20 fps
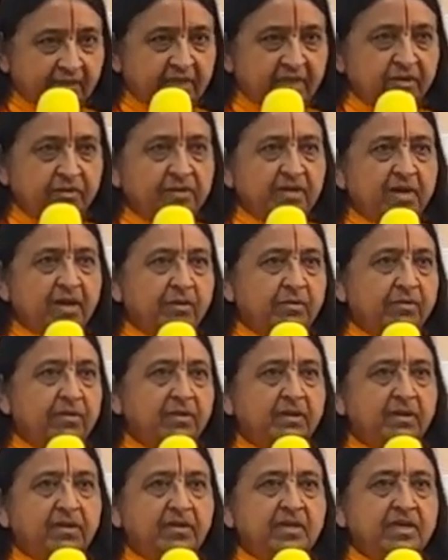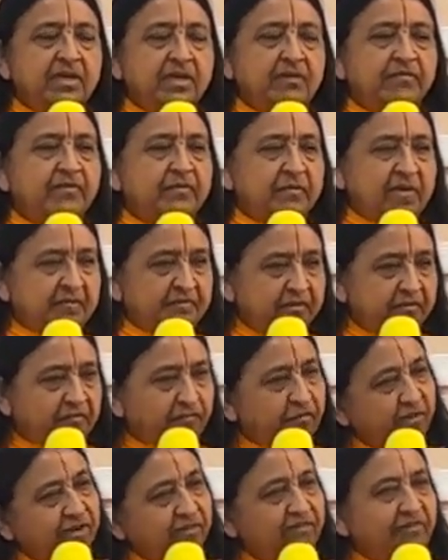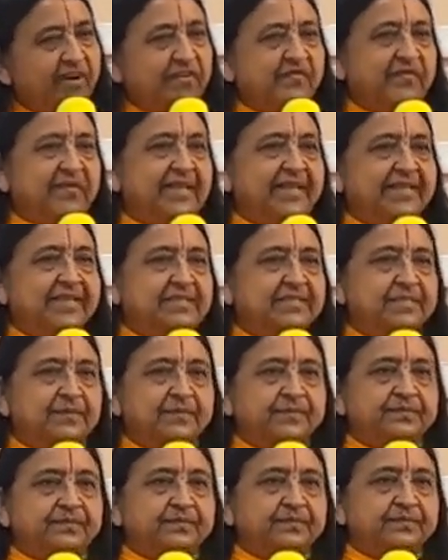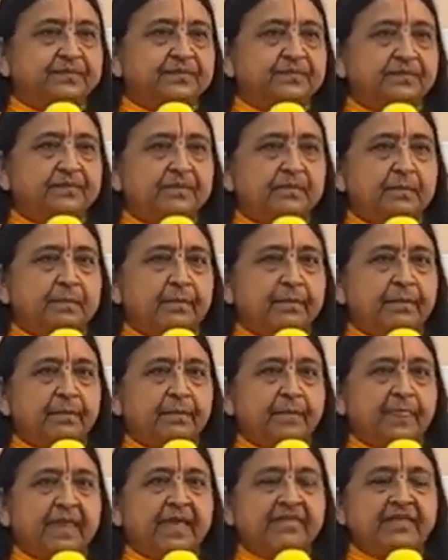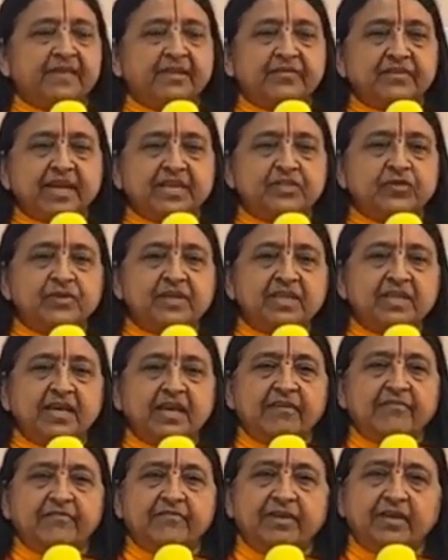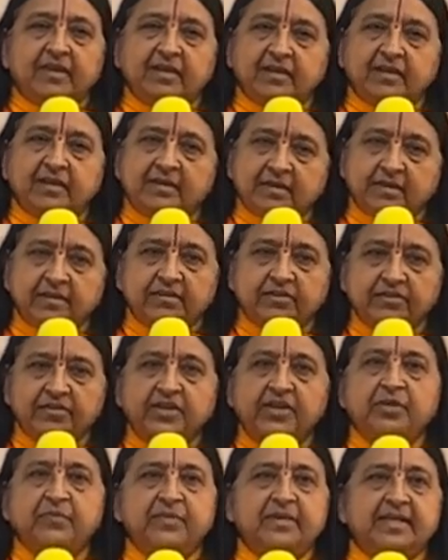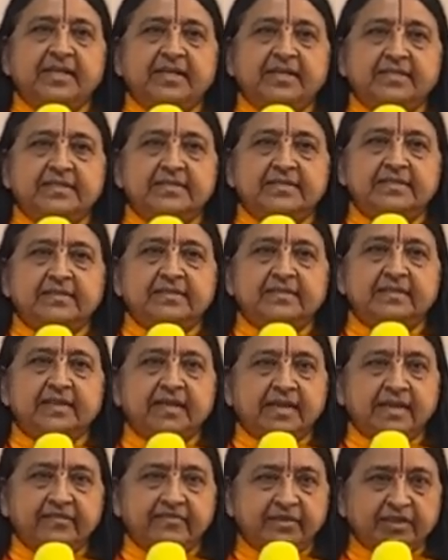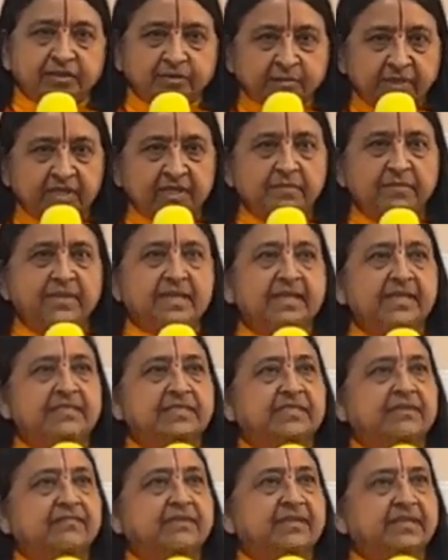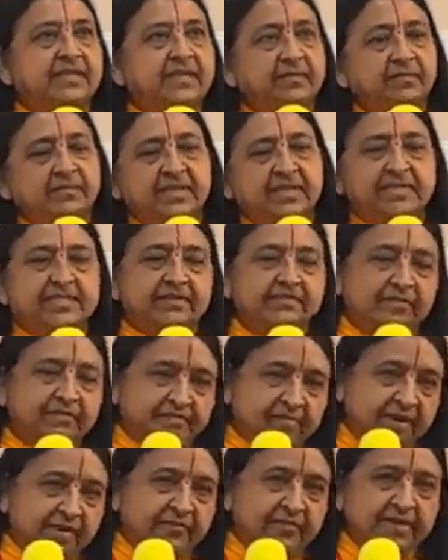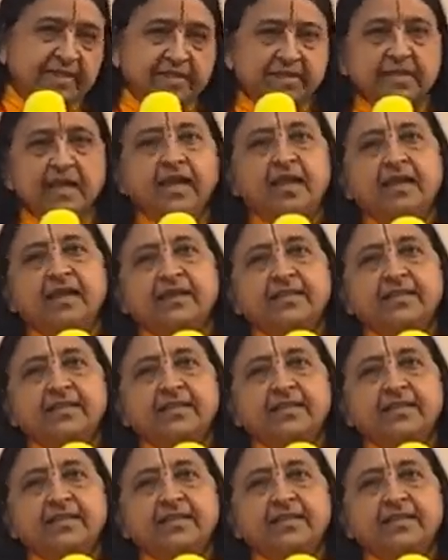and you now think of him every 45 minutes. And then gradually every 30 minutes, then every 20 minutes, every 10 minutes, every 5 minutes,